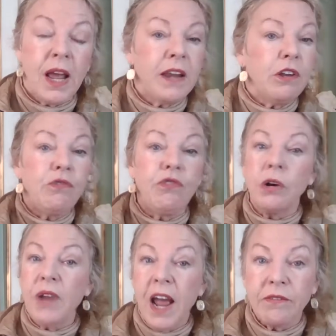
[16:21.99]
And you
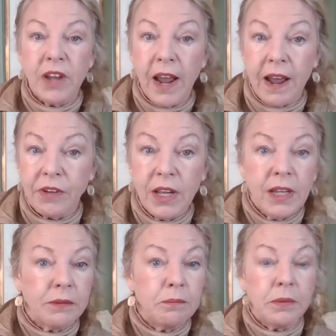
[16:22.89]
don't have to have,
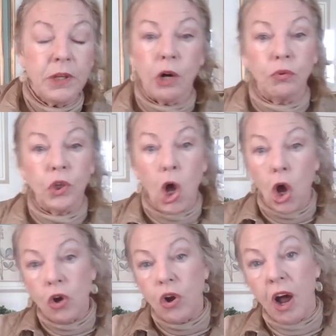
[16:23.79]
long